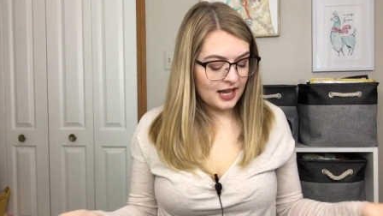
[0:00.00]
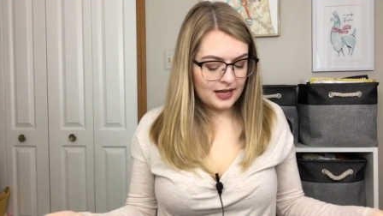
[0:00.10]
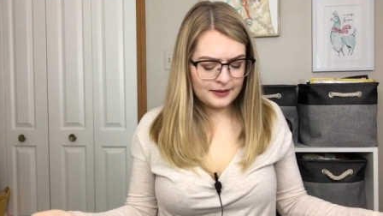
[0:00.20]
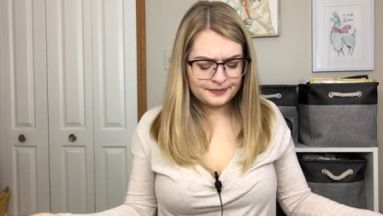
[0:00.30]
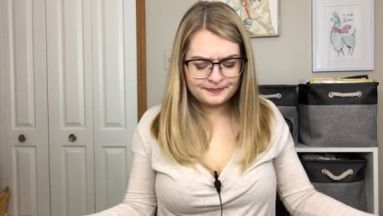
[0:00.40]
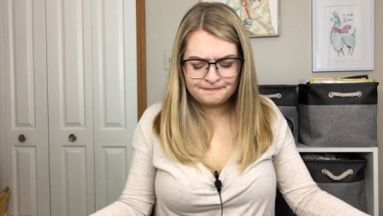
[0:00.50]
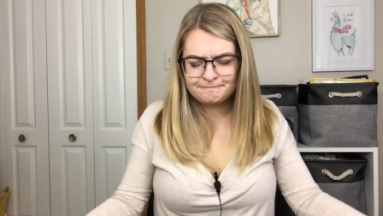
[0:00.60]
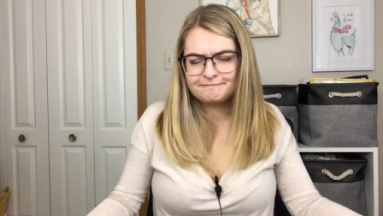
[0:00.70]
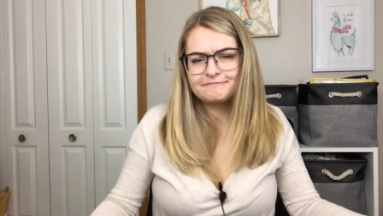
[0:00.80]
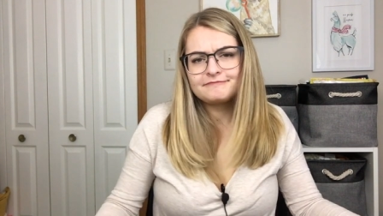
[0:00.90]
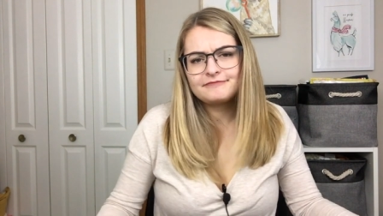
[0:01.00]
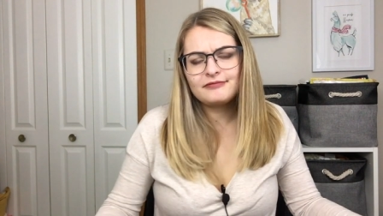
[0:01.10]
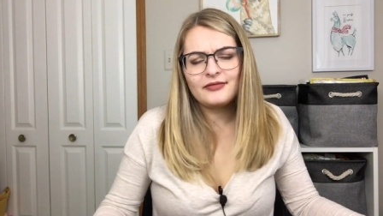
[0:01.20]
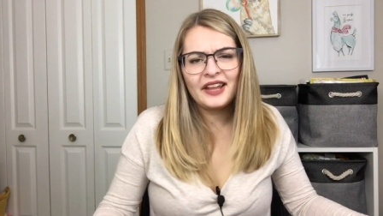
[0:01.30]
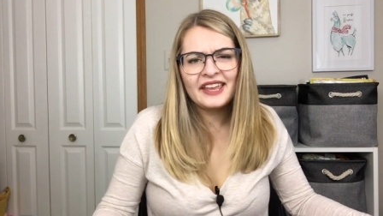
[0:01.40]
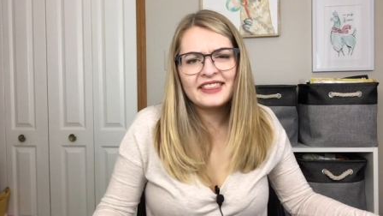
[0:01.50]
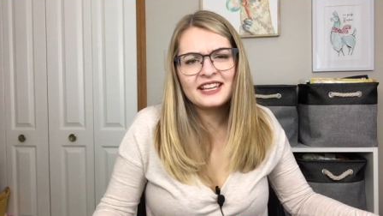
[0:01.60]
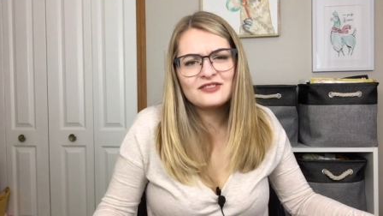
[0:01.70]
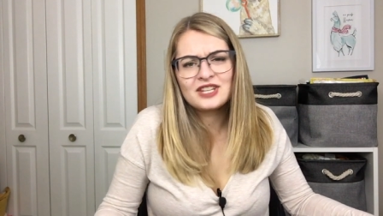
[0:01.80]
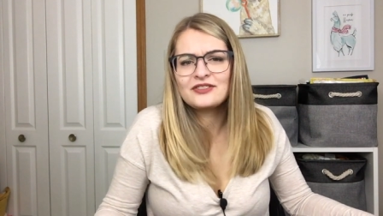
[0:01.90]
I
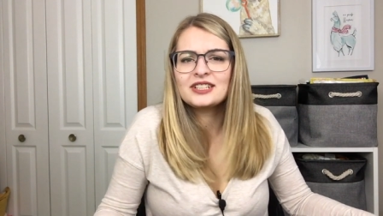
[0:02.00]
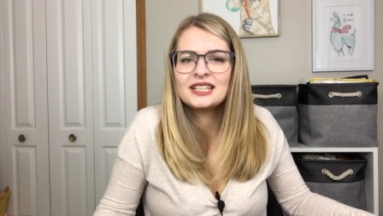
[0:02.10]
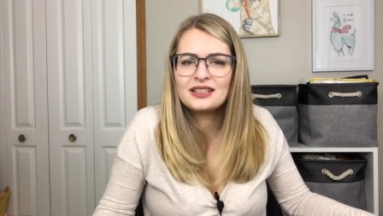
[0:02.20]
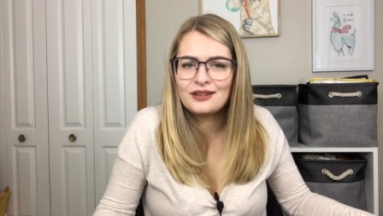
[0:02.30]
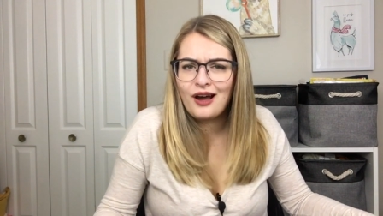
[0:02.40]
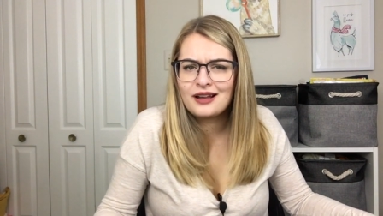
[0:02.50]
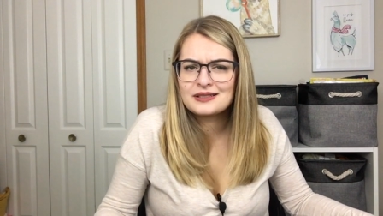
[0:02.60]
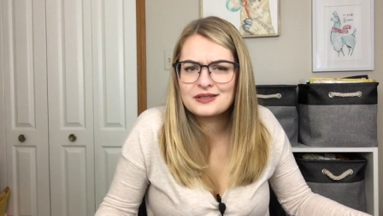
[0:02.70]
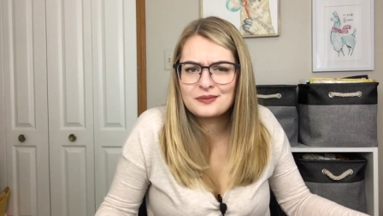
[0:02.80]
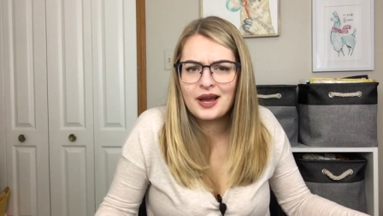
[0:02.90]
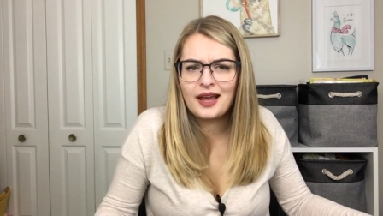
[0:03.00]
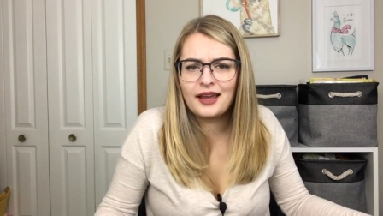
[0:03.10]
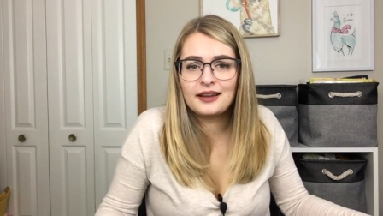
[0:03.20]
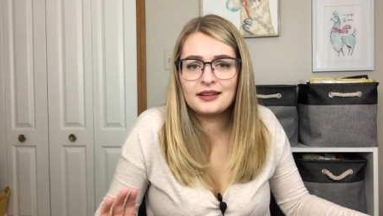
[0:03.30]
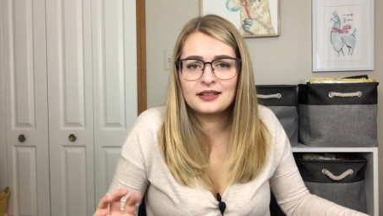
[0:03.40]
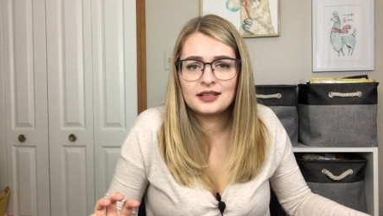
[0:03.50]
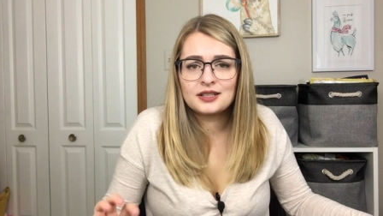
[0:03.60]
think I've definitely lost my